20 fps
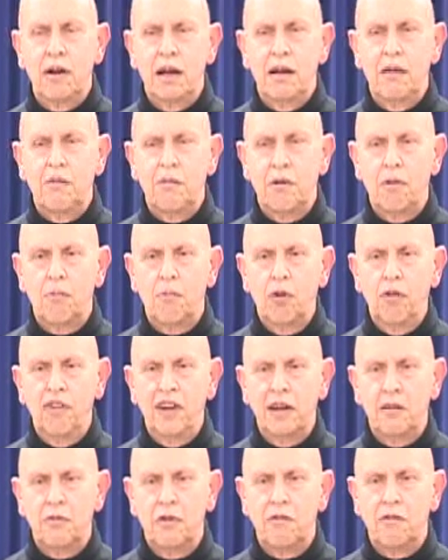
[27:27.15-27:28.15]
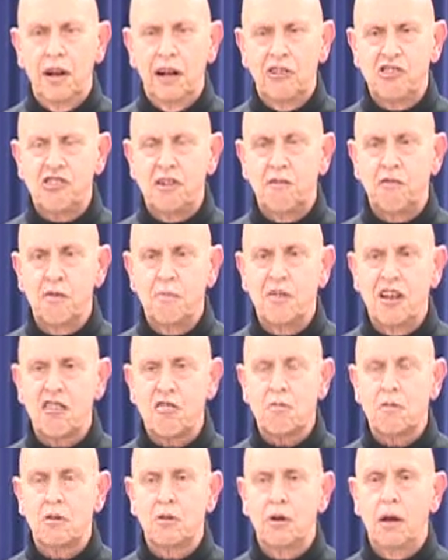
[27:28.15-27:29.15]
moving in revulsion from
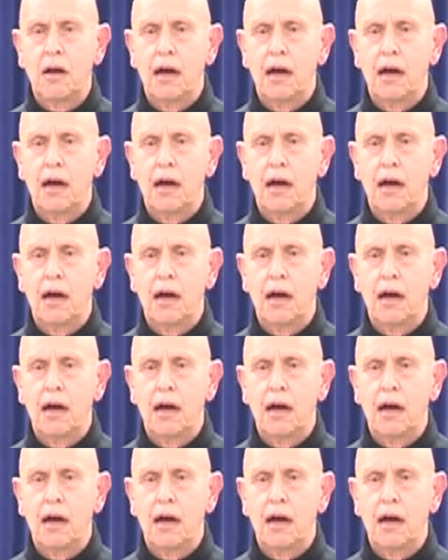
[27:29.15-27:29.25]
this.